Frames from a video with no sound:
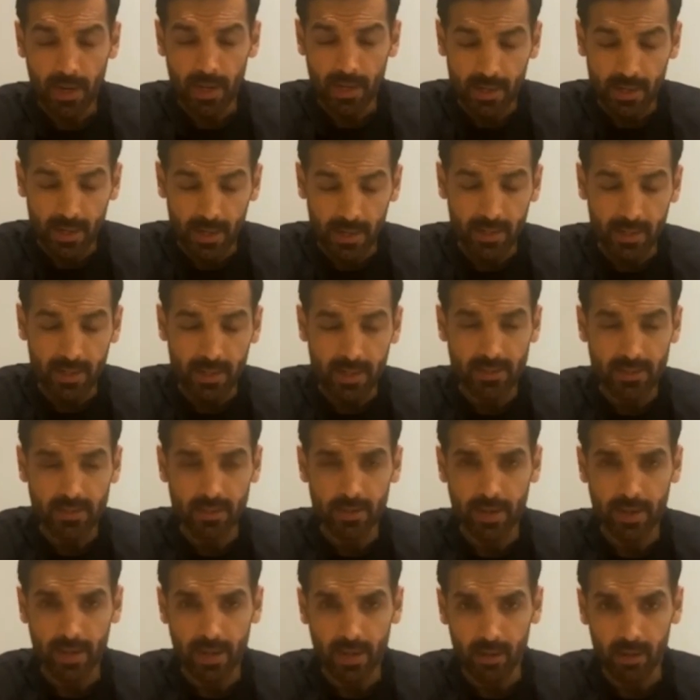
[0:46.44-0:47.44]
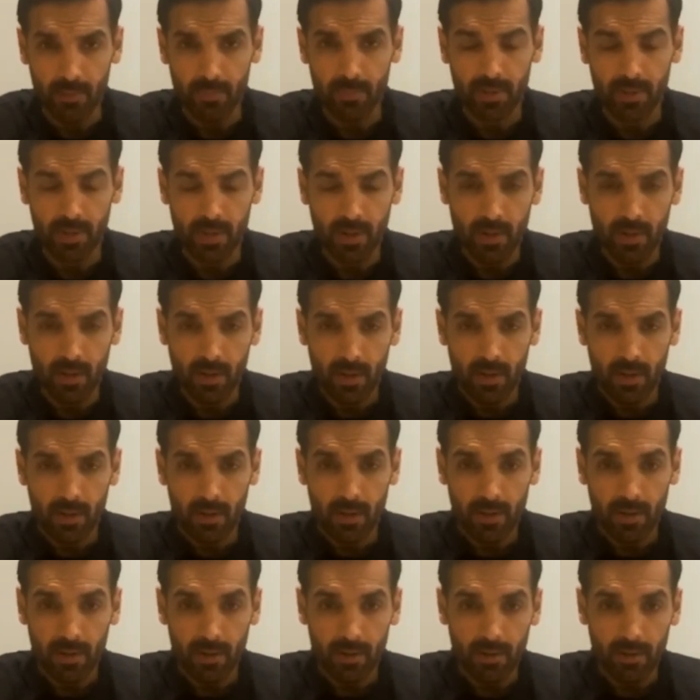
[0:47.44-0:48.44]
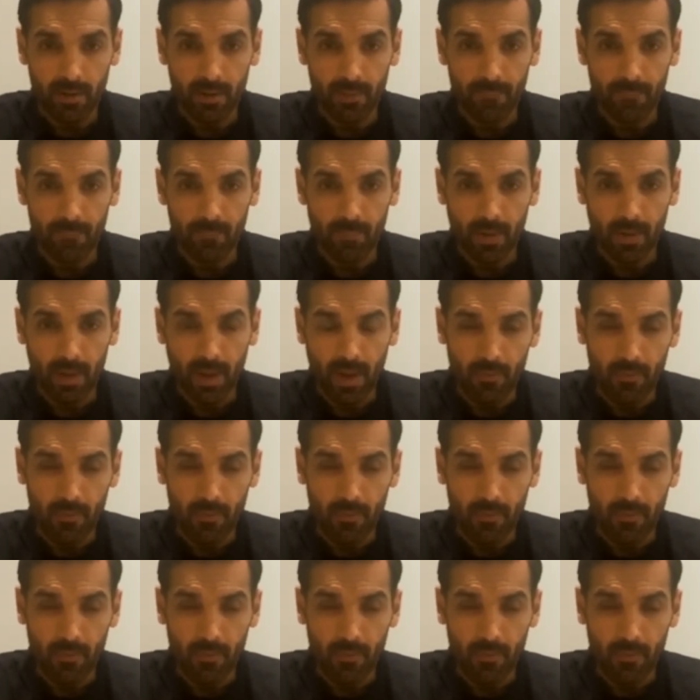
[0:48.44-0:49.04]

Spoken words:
India needs your help.